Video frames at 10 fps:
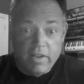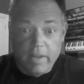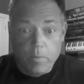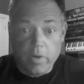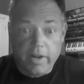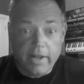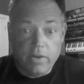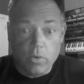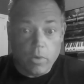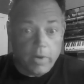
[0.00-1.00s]
1
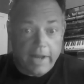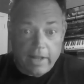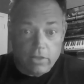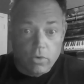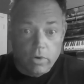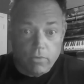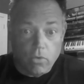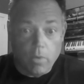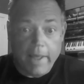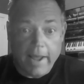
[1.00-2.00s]
indoor, 1 outdoor,
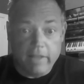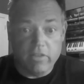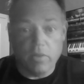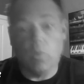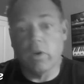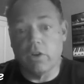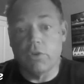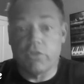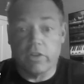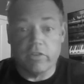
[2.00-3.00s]
full bands, and 1
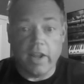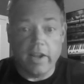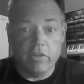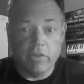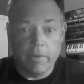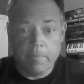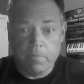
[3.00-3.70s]
acoustic stage.